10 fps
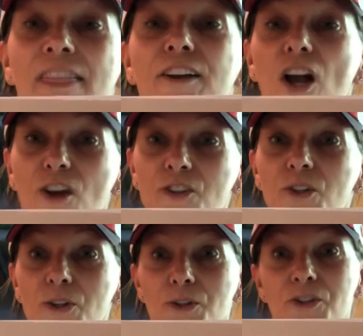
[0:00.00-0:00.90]
They're also
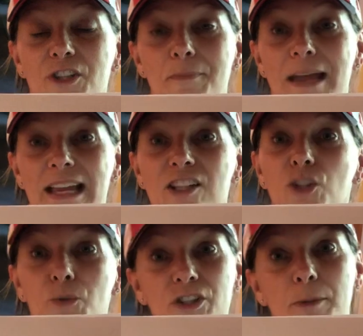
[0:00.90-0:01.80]
used to make
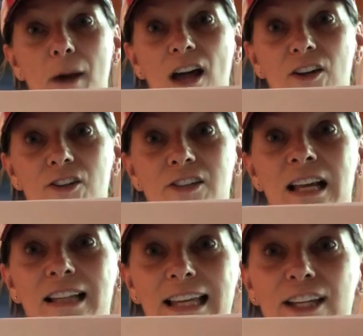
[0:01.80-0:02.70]
squishy bottles
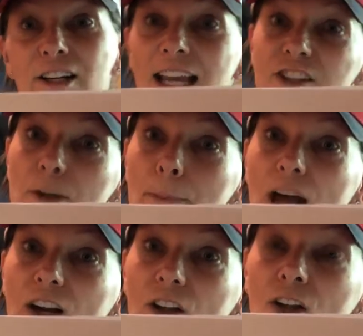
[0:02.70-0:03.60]
like your ketchup
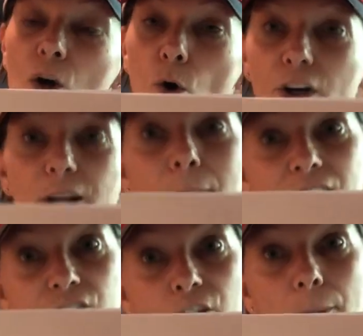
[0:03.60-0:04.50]
bottle or your
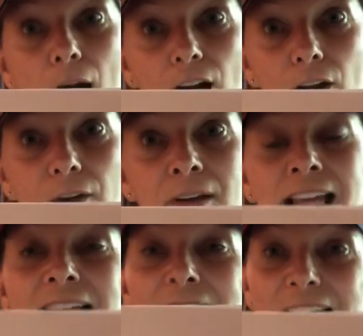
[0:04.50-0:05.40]
mustard bottle.
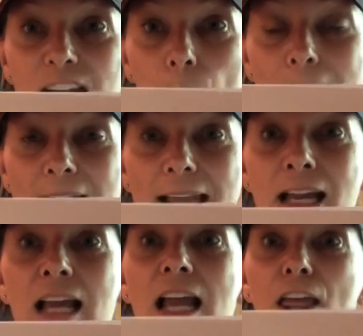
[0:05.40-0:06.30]

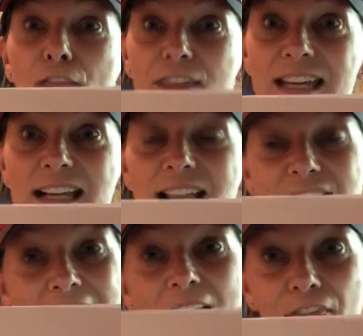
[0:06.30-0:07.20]
Anyway, the
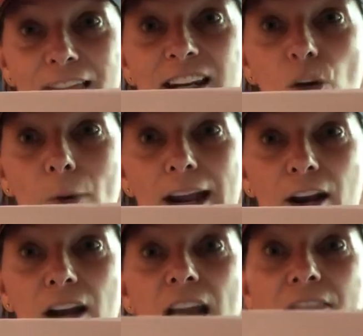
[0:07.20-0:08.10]
athletic
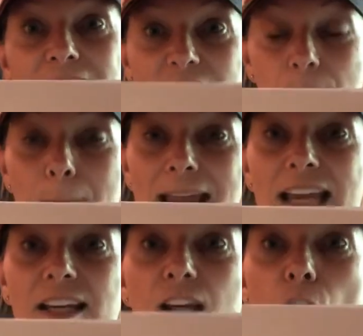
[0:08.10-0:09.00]
wear that's
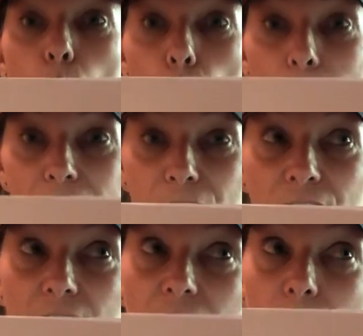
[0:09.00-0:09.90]
made with
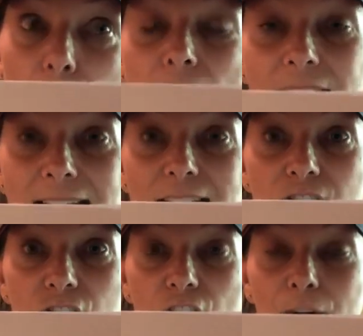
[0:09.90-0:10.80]

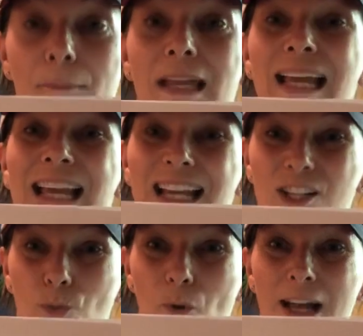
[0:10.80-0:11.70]
polyester
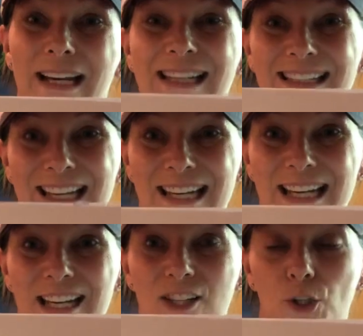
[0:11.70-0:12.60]
is what is getting
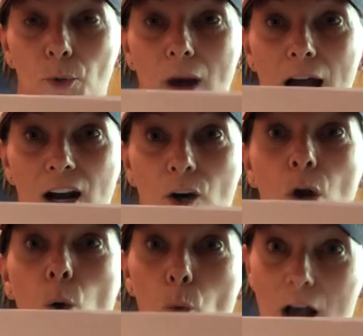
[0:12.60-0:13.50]
into
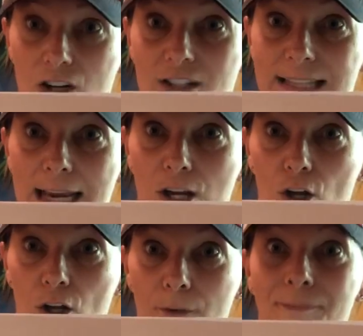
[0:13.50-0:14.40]
our water
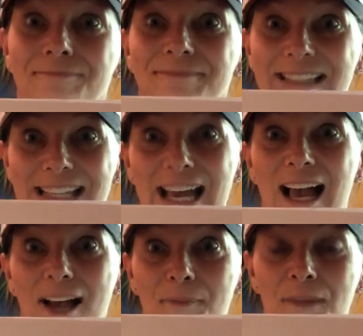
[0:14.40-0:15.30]
cycle.
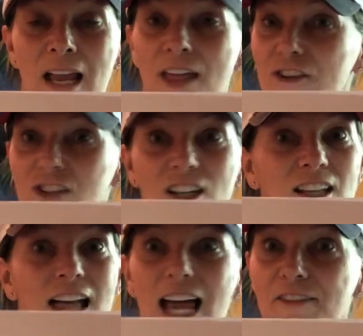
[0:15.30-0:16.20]
Yeah, there's a
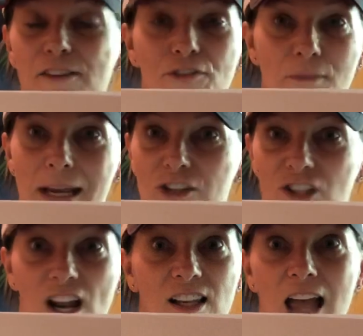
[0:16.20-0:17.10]
lot of
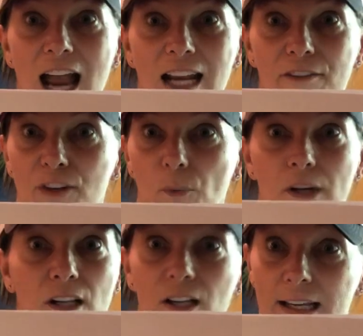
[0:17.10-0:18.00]
information online if you
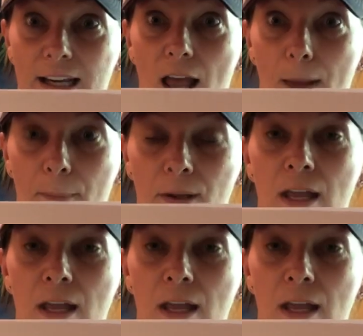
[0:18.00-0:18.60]
want to look it up.